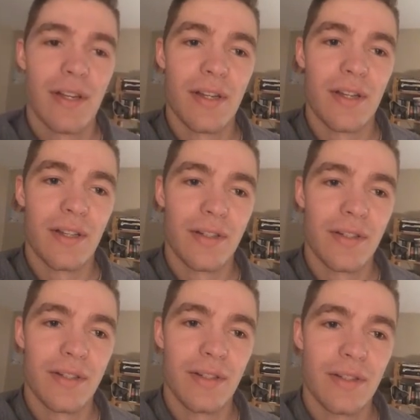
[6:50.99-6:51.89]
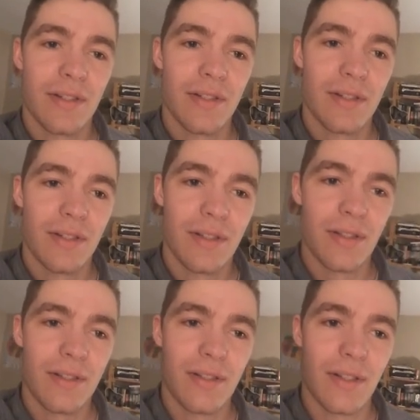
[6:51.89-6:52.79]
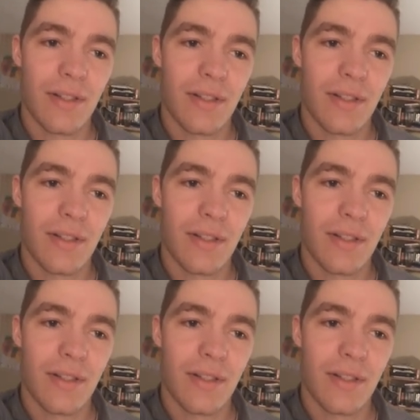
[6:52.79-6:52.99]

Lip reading: And it's